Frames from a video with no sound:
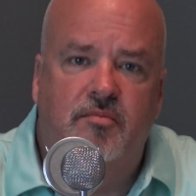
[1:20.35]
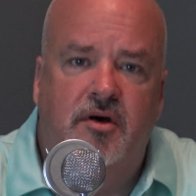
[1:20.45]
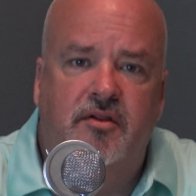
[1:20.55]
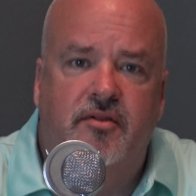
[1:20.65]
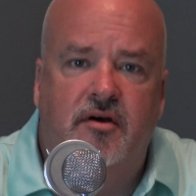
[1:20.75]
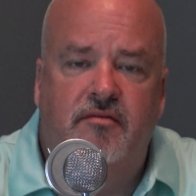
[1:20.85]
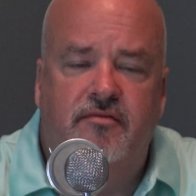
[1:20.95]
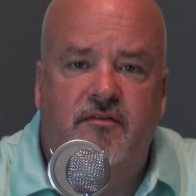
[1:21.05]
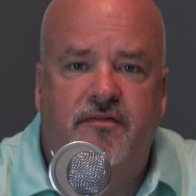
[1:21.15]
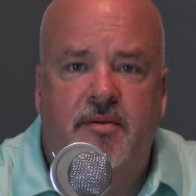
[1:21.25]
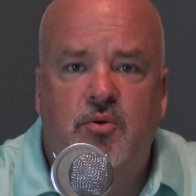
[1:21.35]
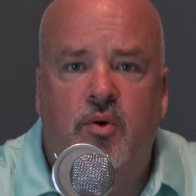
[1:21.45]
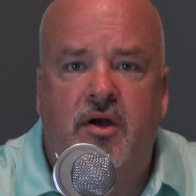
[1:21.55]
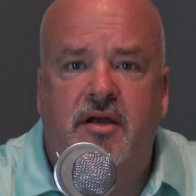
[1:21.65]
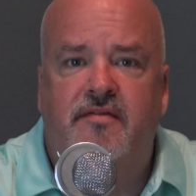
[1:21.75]
month of
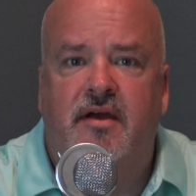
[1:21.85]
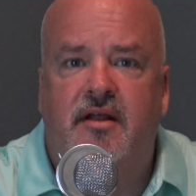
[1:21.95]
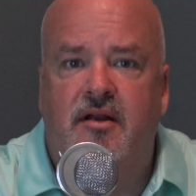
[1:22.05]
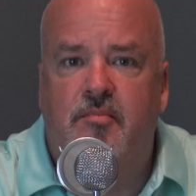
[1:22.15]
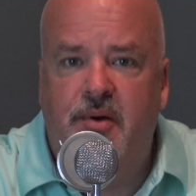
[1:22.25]
February and they didn't